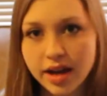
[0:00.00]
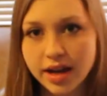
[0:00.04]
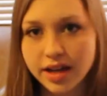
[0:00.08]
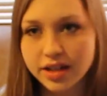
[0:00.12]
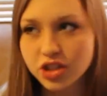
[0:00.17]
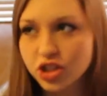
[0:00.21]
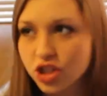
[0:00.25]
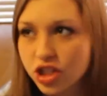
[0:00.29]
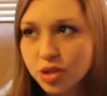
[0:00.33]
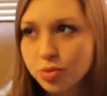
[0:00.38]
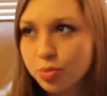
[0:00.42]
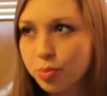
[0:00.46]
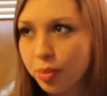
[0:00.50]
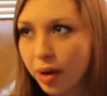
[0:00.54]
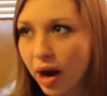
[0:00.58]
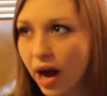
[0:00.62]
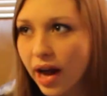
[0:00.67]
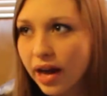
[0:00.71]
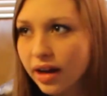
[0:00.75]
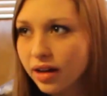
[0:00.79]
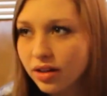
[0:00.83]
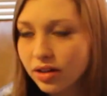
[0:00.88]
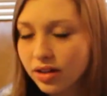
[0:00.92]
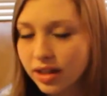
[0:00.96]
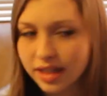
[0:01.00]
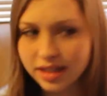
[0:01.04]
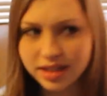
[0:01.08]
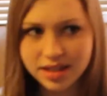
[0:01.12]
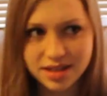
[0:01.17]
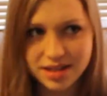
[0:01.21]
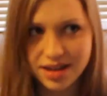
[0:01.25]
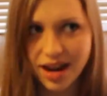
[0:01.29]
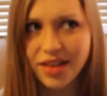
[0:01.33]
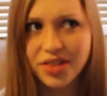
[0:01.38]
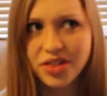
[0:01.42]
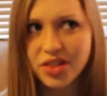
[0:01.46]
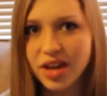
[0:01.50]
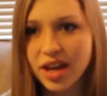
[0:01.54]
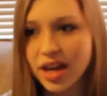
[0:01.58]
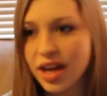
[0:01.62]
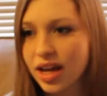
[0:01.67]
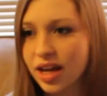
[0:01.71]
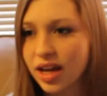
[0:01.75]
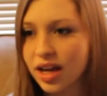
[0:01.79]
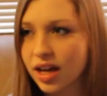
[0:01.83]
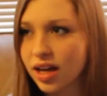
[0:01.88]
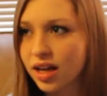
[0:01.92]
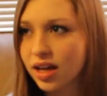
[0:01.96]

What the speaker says: It's just bile. It's nothing.